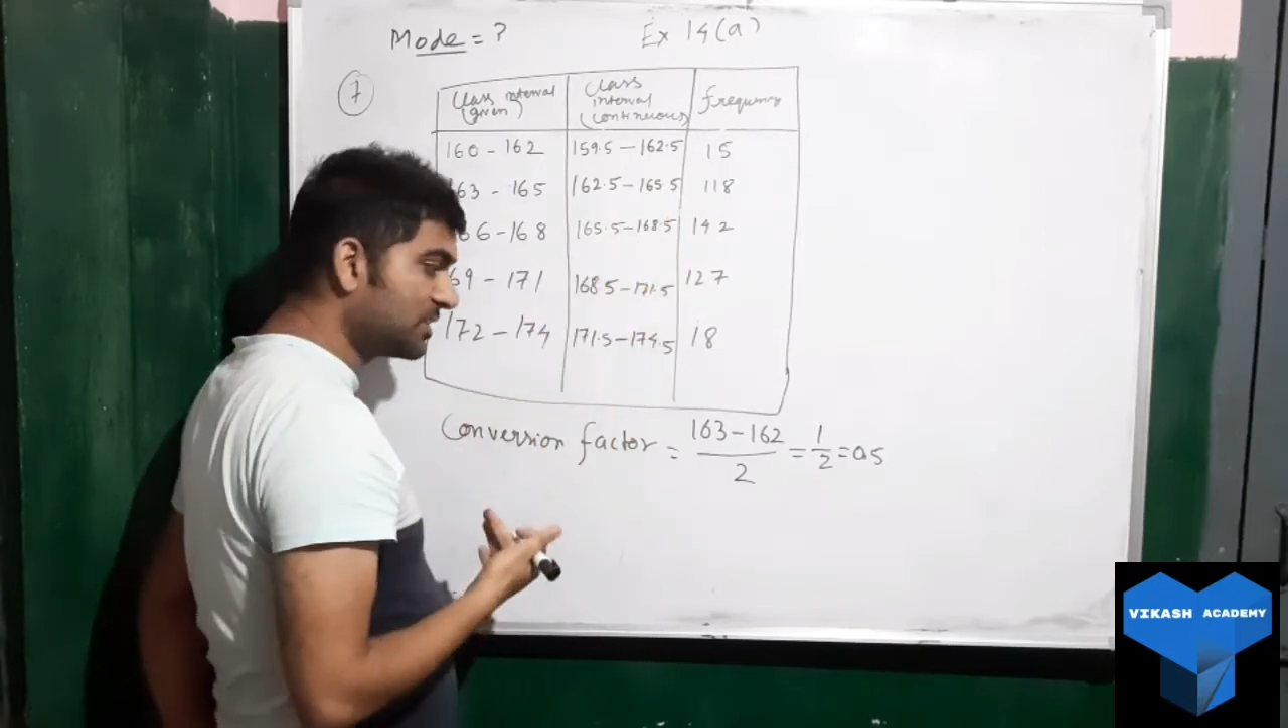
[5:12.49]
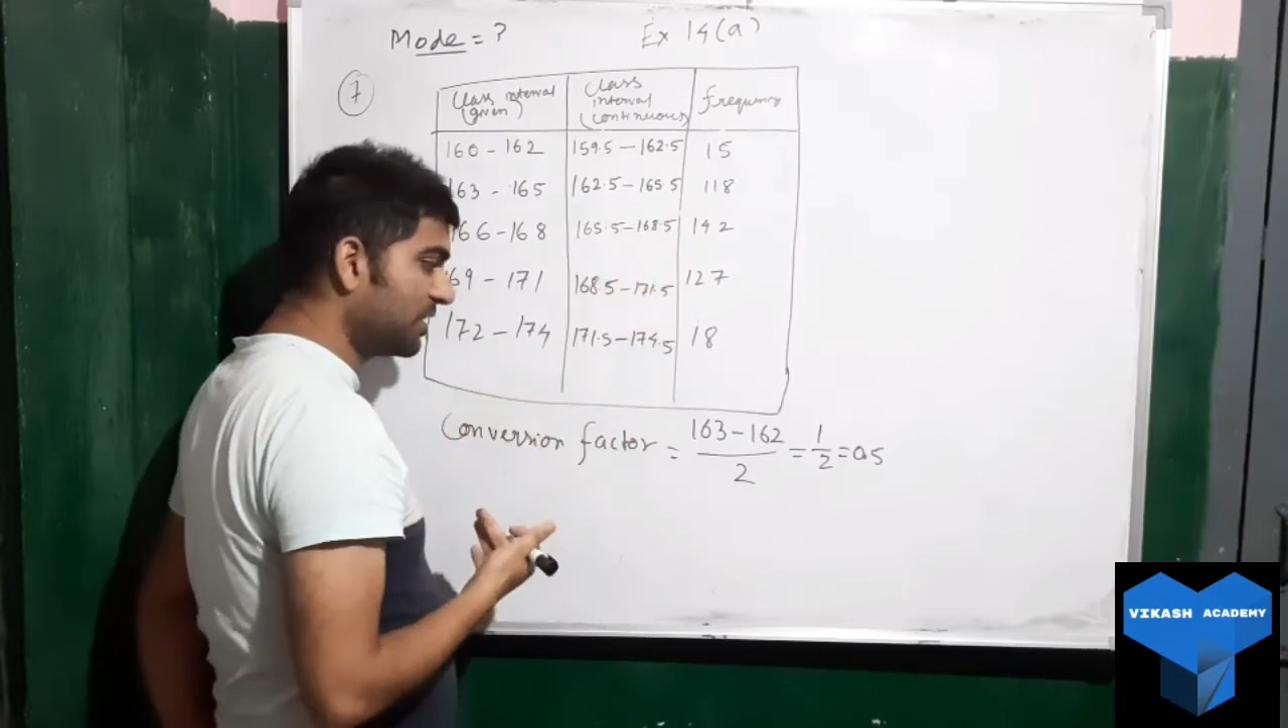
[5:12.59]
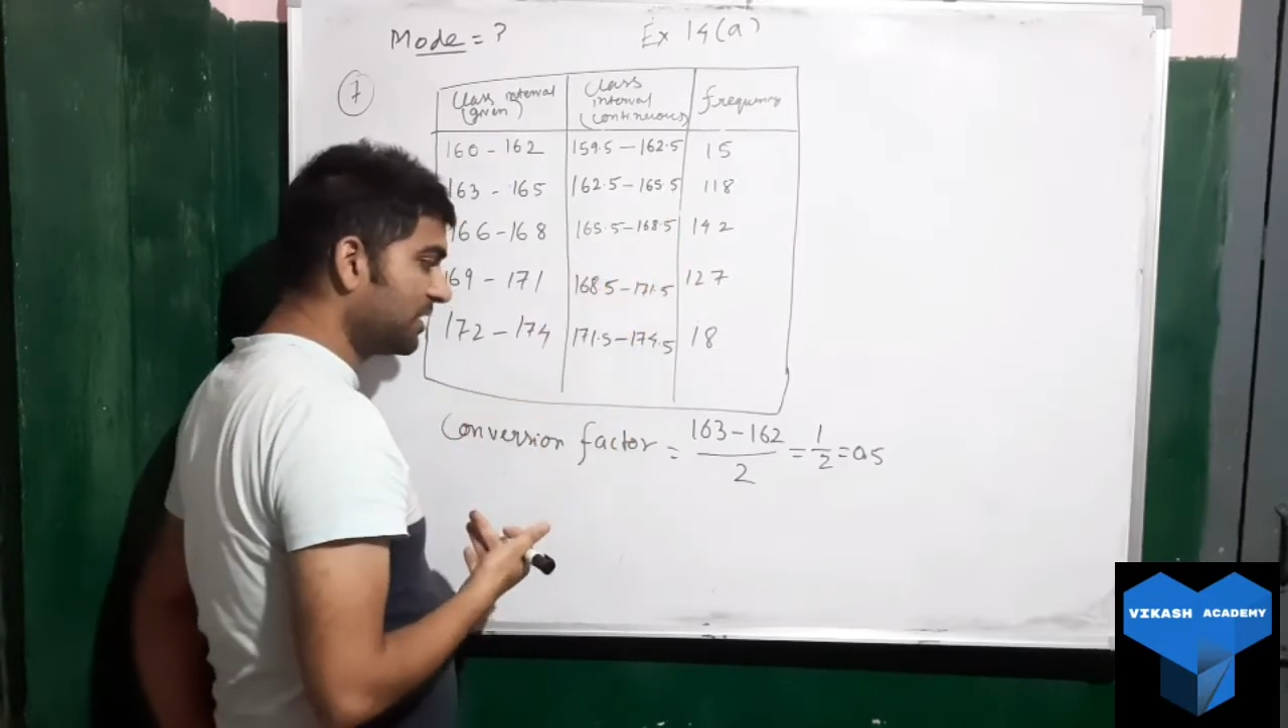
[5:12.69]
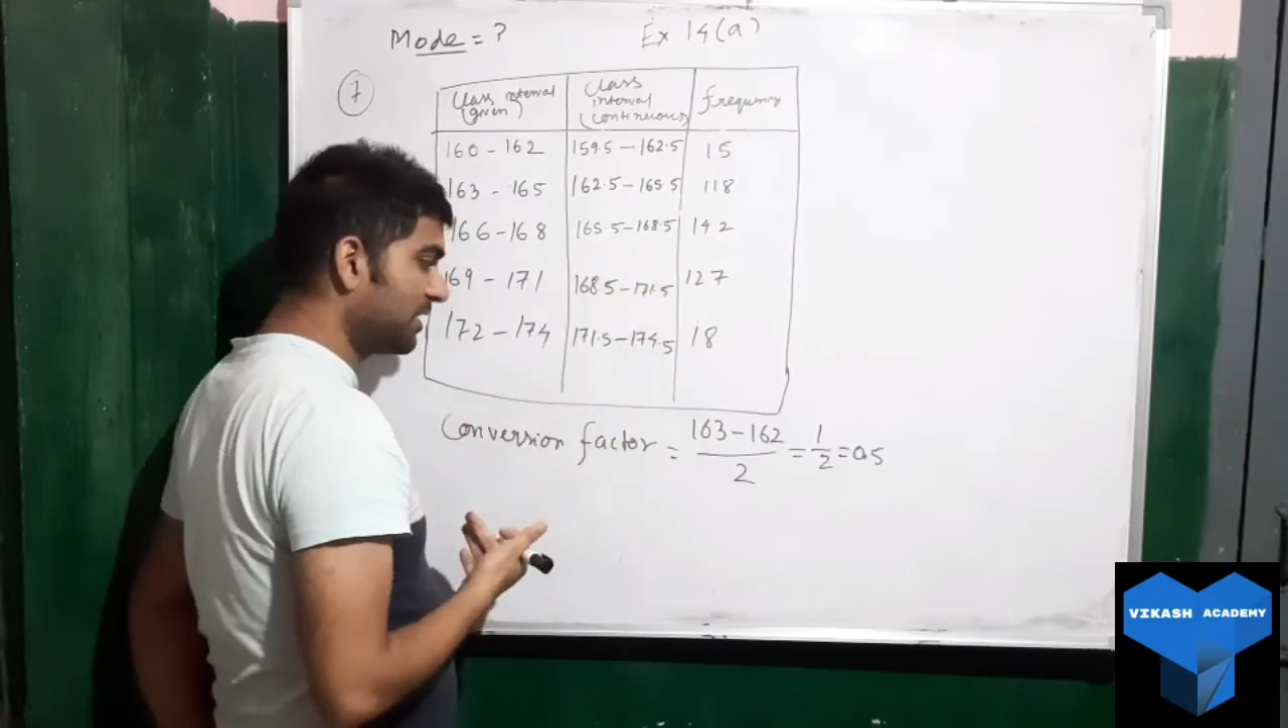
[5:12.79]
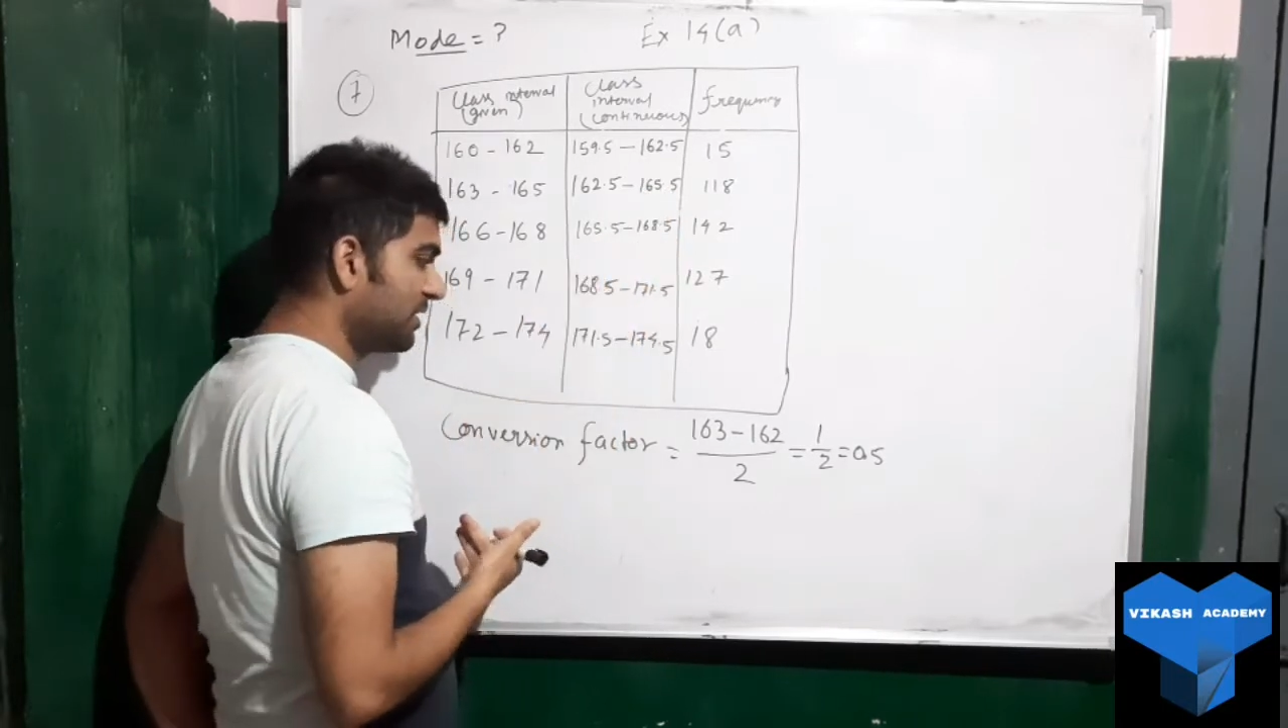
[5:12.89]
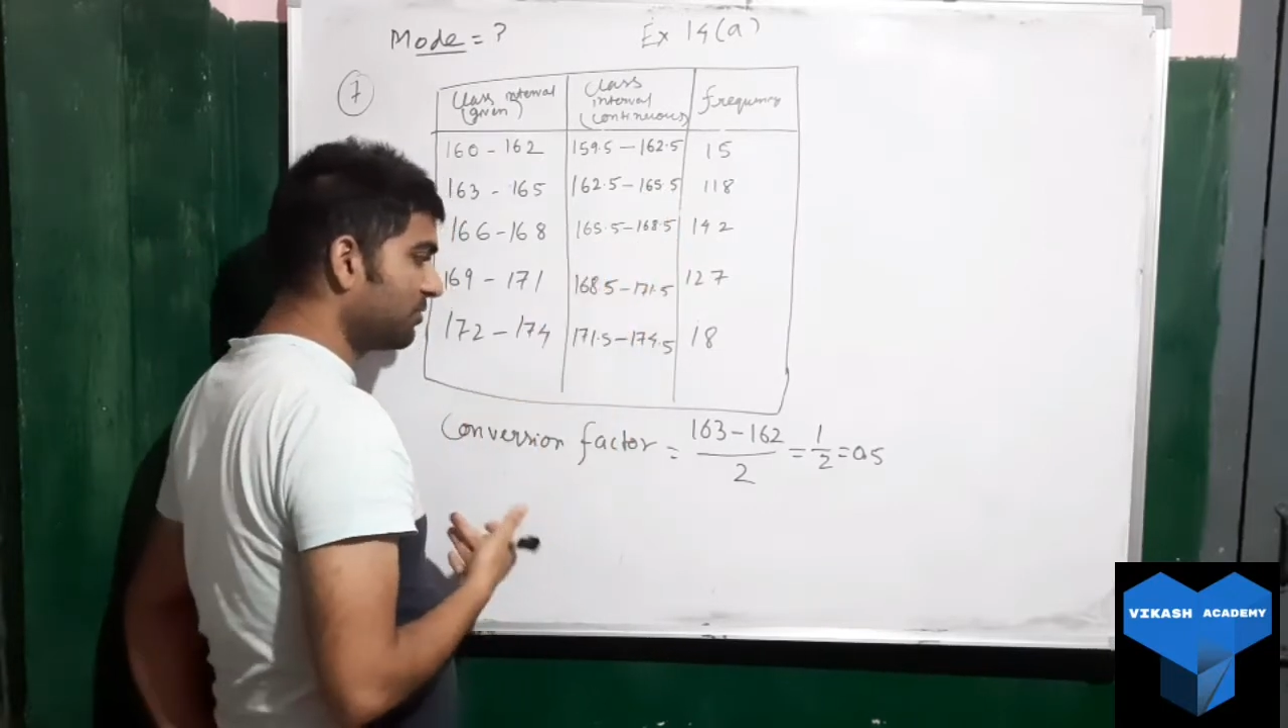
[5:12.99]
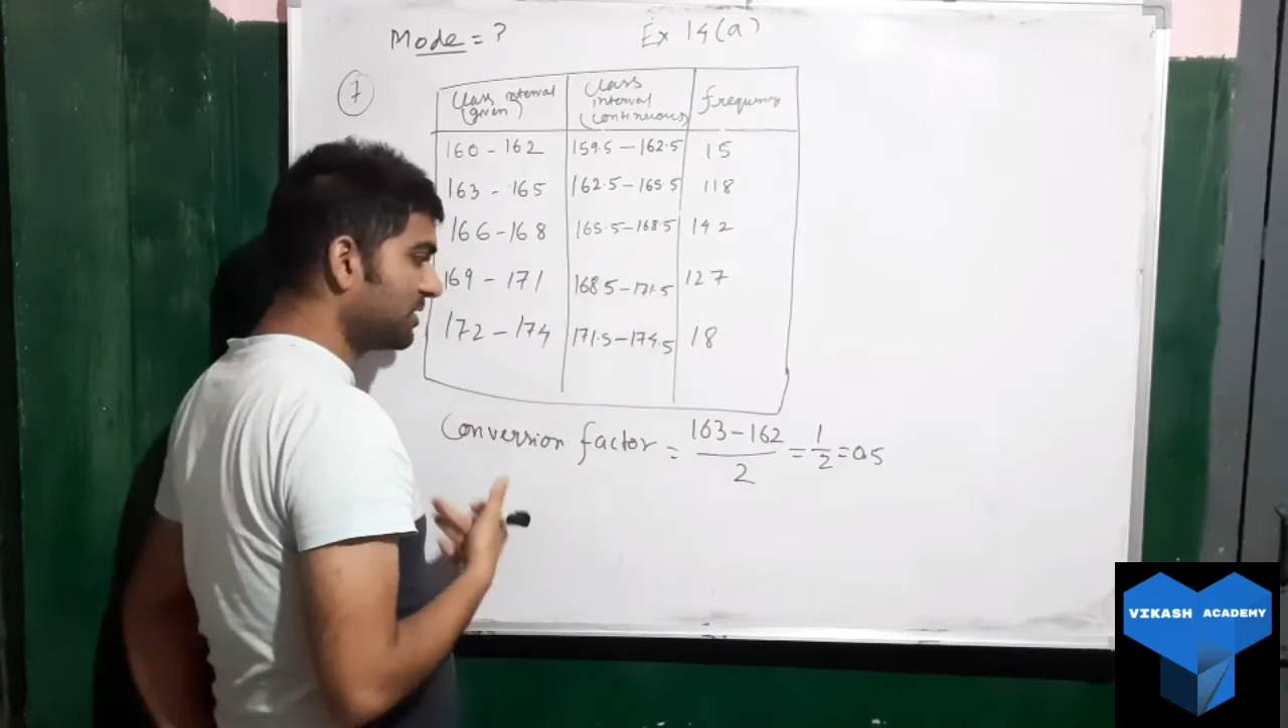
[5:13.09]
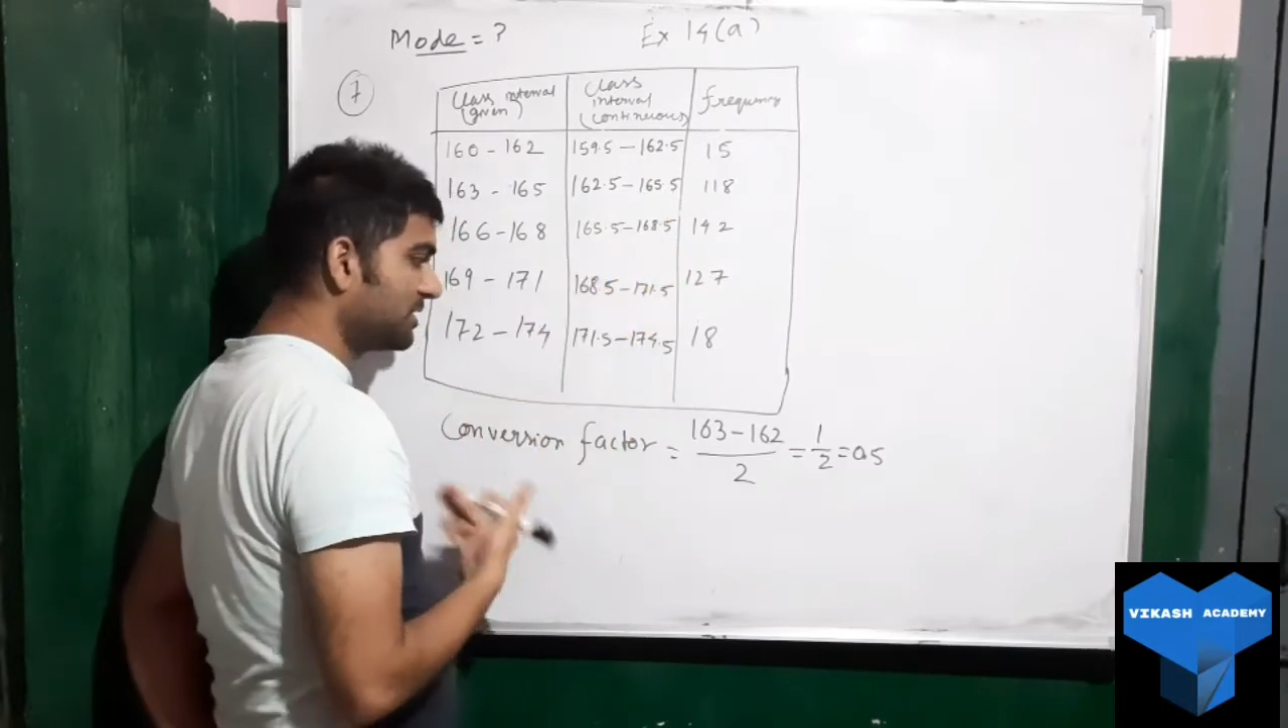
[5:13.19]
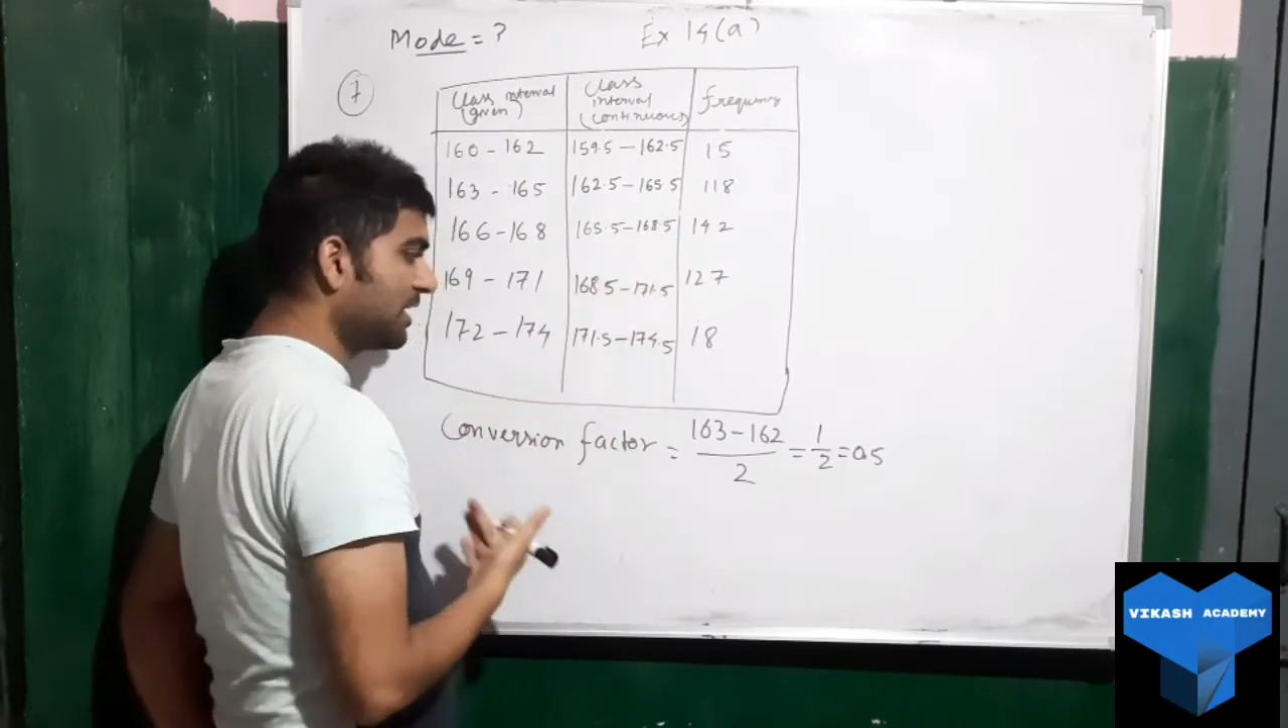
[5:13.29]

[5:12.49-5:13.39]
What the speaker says: continuous.